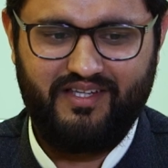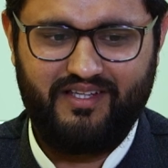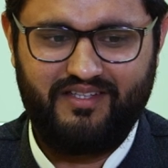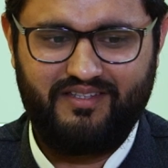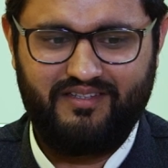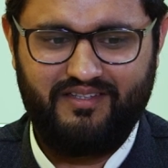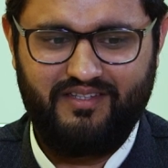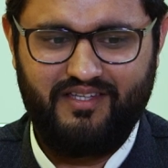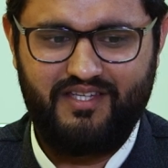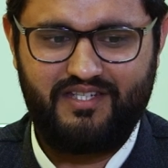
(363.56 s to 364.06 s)

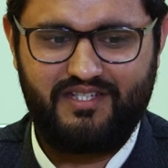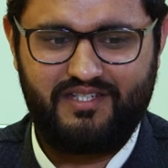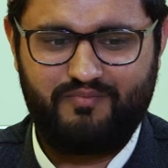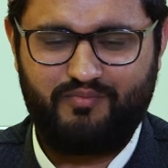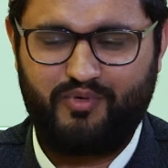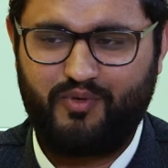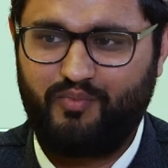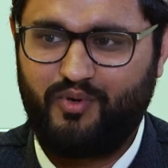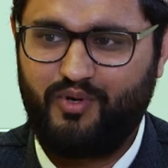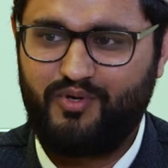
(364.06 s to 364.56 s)
that this
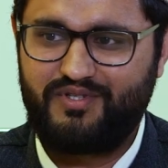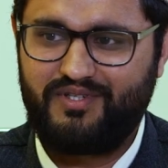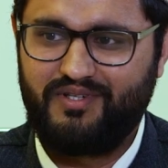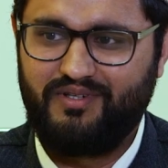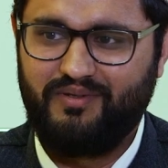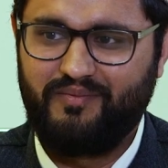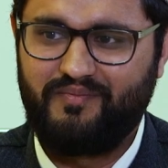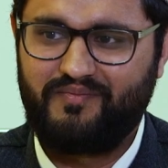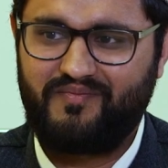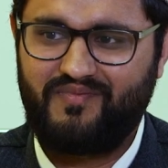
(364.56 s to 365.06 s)

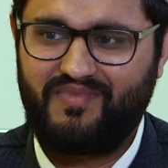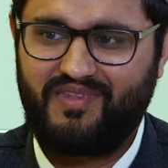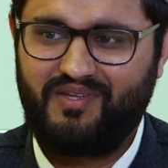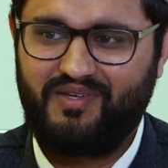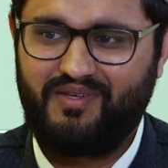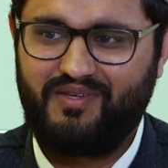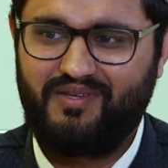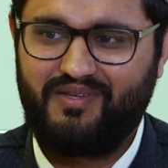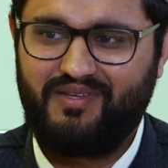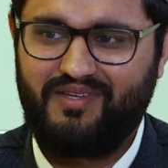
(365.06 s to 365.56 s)
proposal
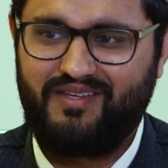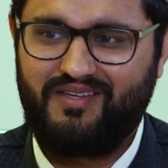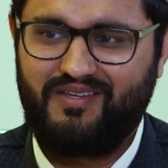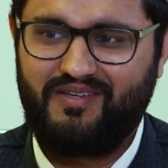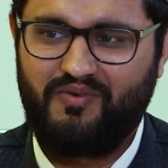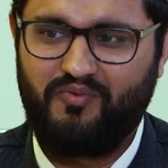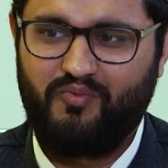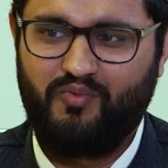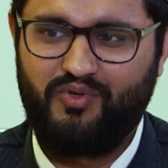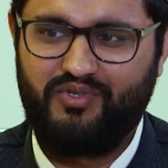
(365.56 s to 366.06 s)

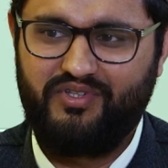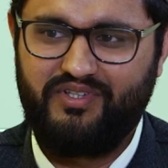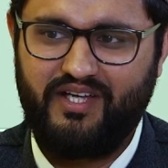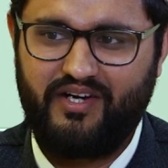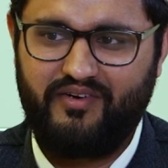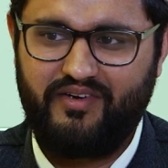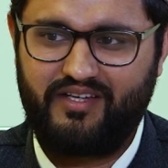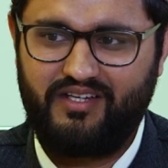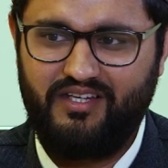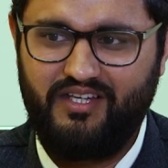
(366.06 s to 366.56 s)
would
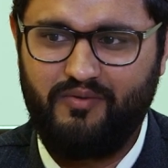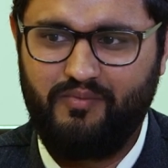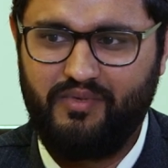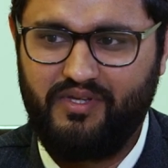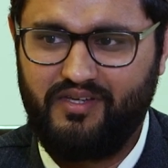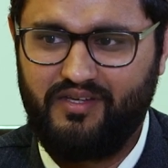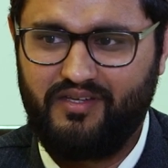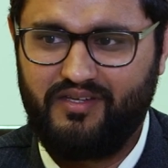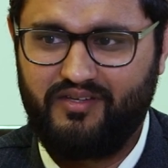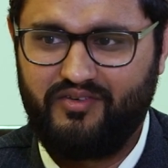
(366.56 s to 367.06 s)
directly
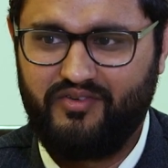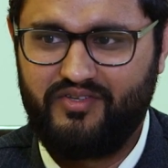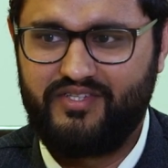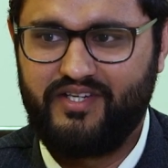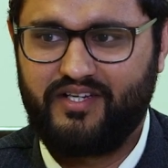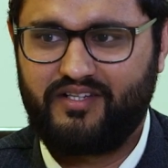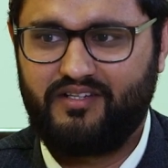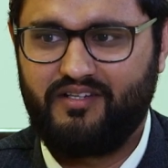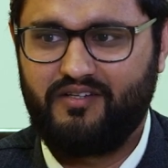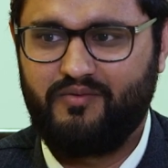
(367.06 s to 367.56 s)
be
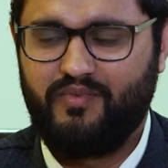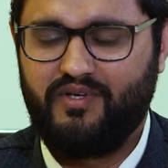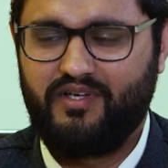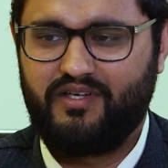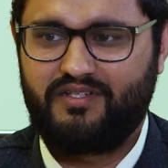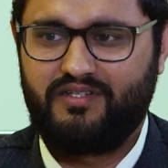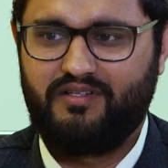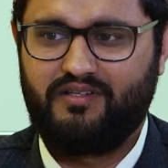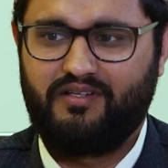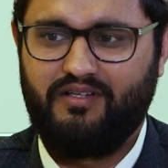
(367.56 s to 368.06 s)
rejected by
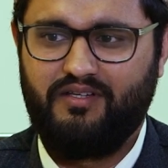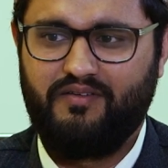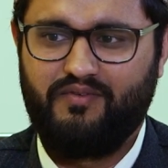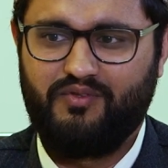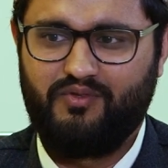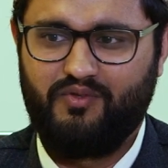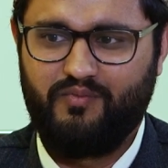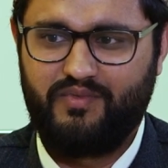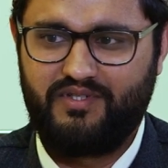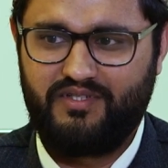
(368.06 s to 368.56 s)
Hazrat
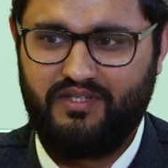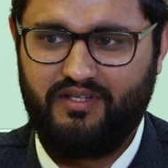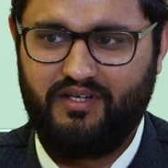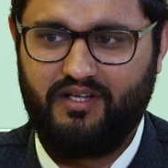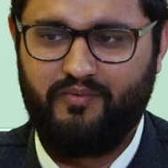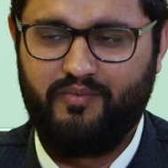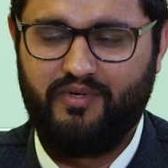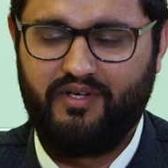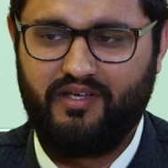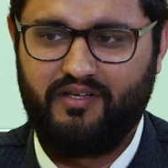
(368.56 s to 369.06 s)
Khalifatul Masih
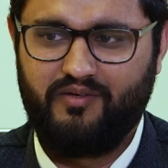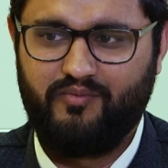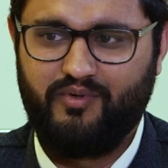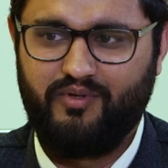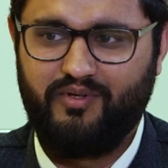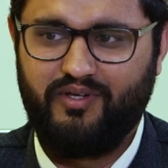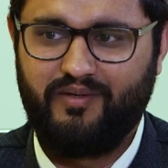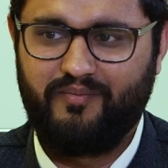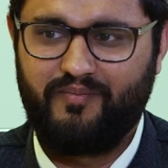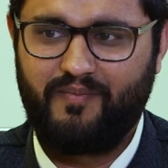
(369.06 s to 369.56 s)
Rabi
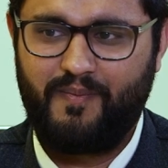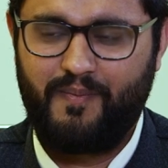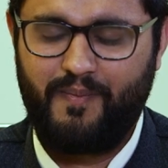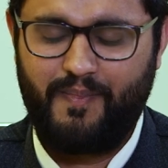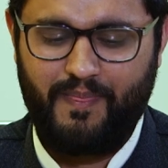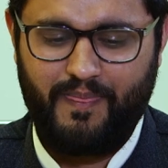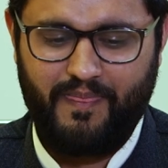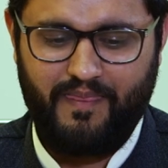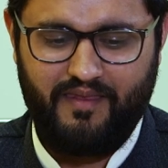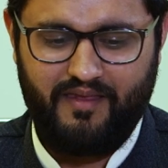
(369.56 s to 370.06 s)
Rahimullah.
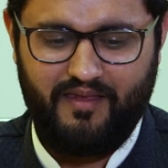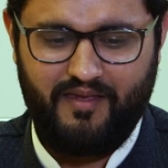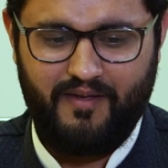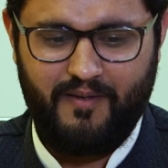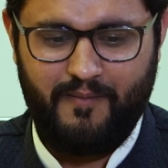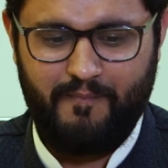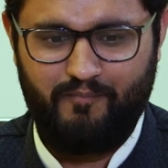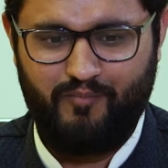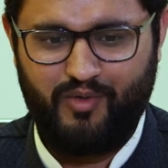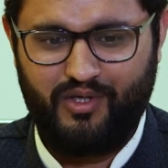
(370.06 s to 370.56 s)

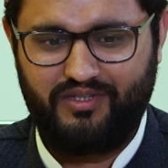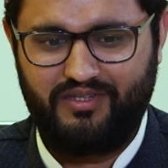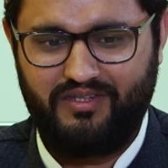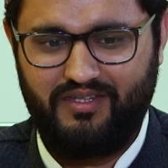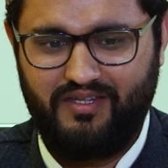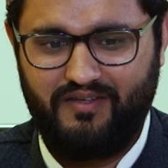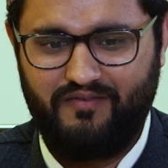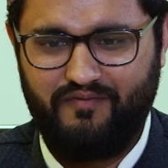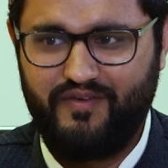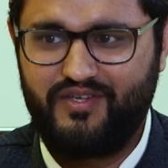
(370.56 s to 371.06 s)
But
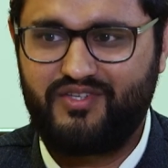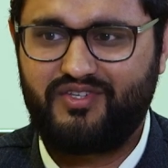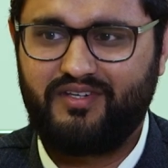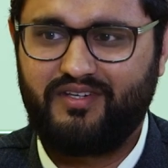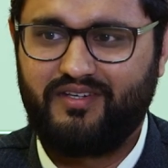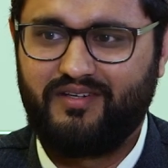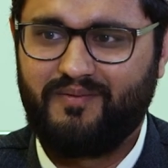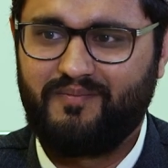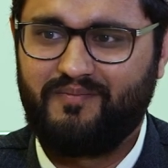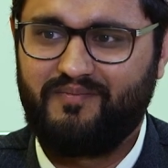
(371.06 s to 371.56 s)
the
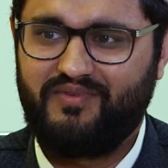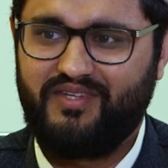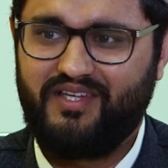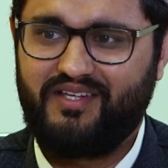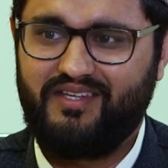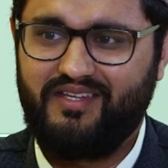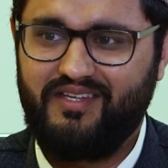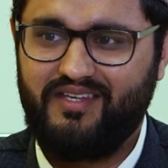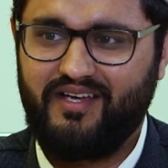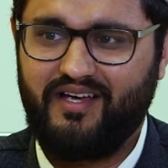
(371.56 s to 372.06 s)
vision
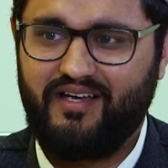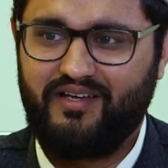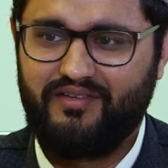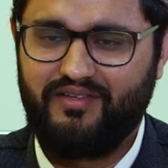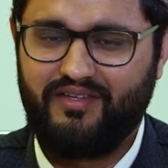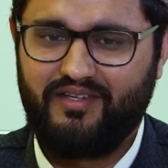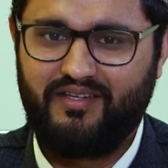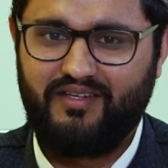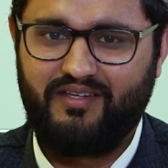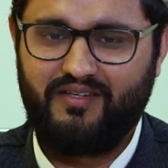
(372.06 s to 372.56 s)
that he
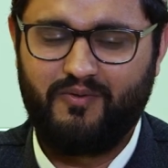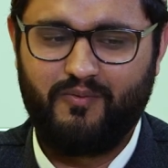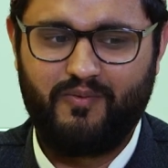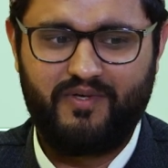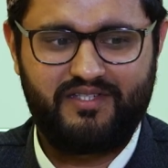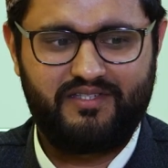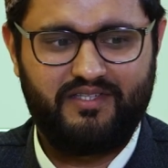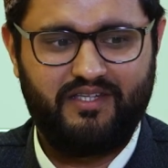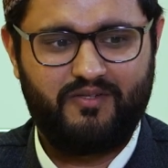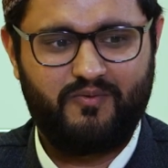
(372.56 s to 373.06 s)
had
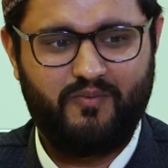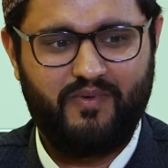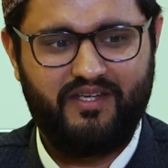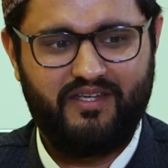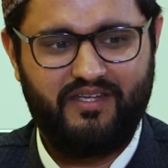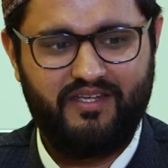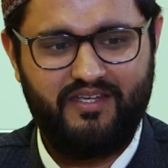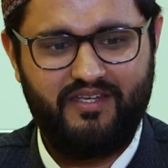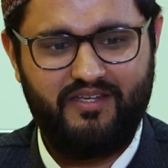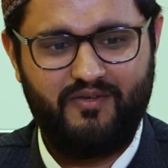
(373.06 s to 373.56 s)
was that when
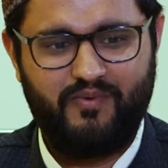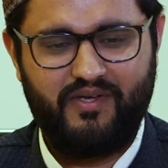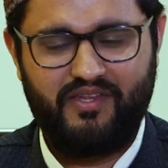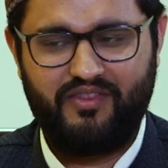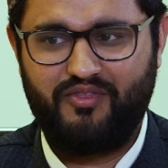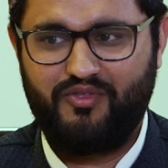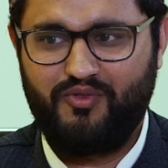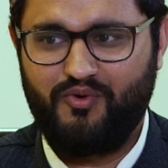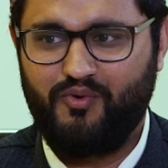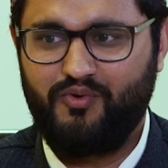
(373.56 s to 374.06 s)
he
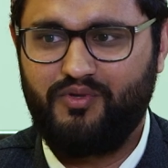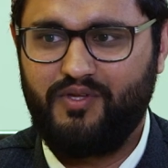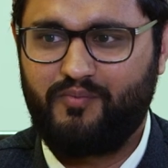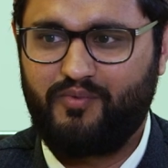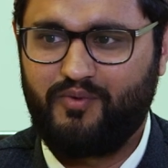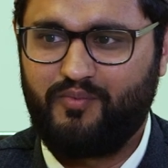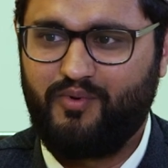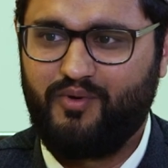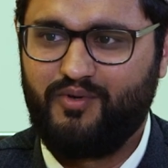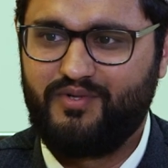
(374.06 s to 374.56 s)
went through the
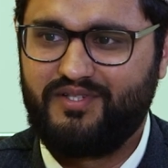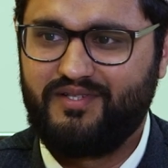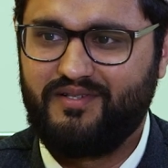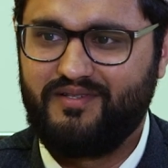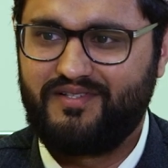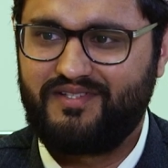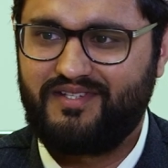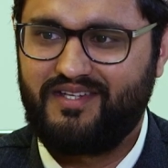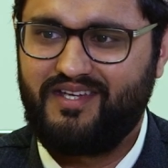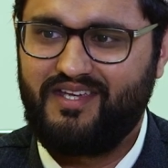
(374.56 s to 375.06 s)

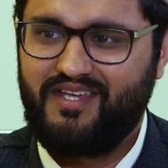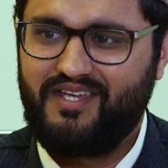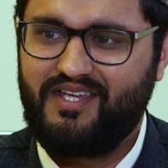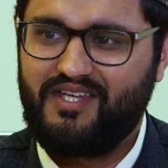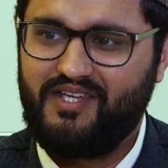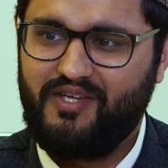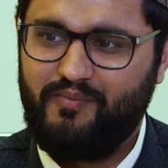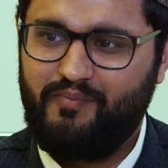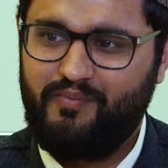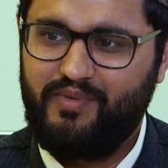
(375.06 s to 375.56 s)
proposals,
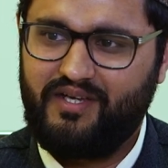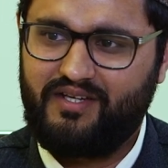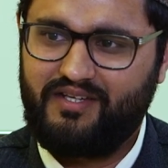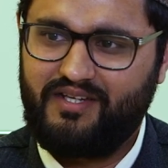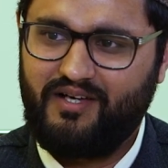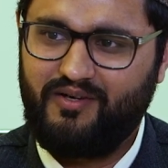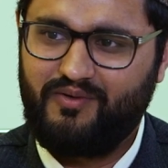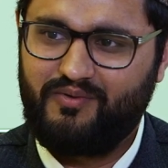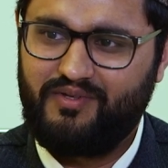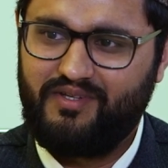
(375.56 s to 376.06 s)
he
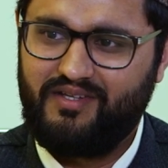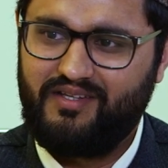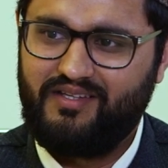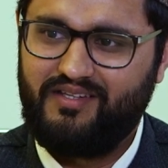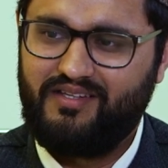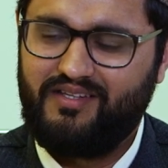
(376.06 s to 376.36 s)
picked out